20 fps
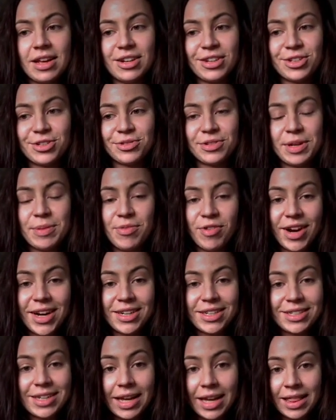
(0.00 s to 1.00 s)
tree
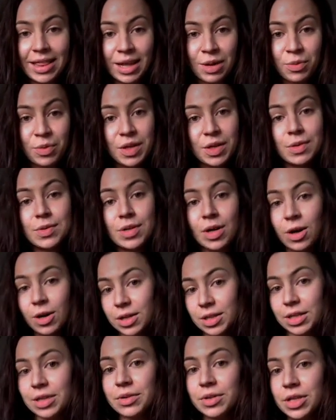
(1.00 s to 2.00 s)
branch and then we use hot
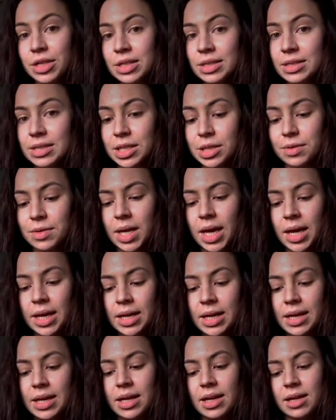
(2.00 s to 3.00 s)
glue gun to
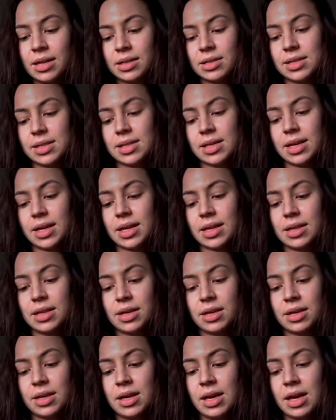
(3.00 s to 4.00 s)
line it and to thicken
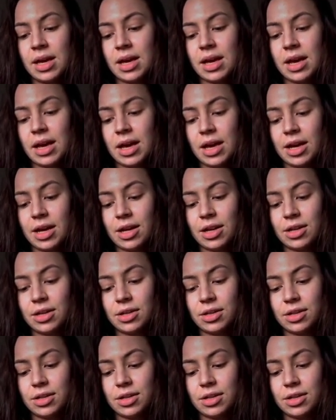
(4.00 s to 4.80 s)
the, uh,